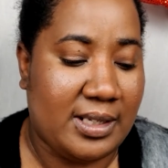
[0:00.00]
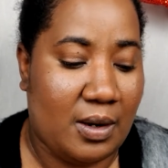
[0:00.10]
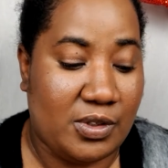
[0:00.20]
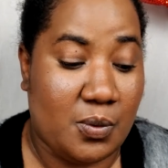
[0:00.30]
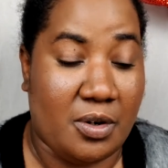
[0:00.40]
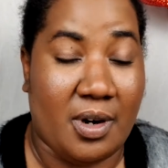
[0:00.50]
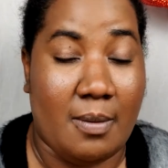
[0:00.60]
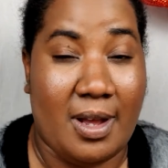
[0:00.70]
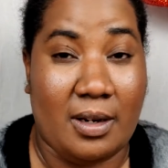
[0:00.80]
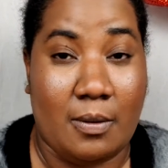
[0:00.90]
that I was wondering
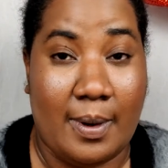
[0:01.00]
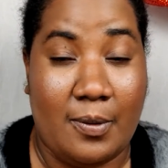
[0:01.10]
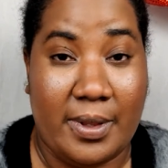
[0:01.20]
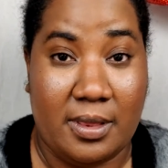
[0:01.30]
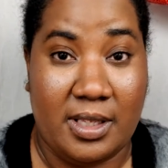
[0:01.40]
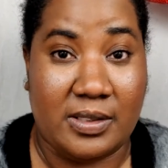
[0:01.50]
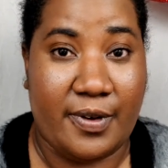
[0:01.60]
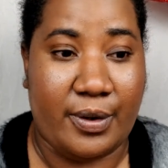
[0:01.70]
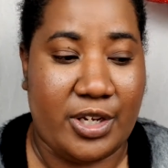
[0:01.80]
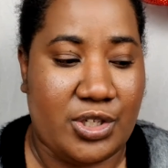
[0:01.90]
about with this
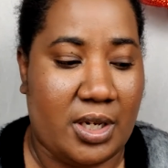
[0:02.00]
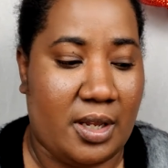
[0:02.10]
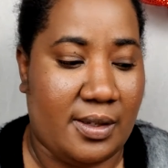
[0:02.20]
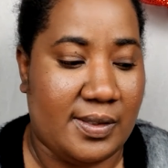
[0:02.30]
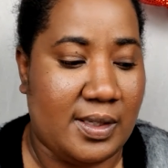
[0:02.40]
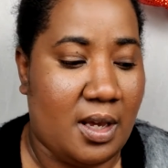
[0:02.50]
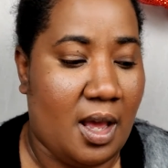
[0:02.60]
foundation is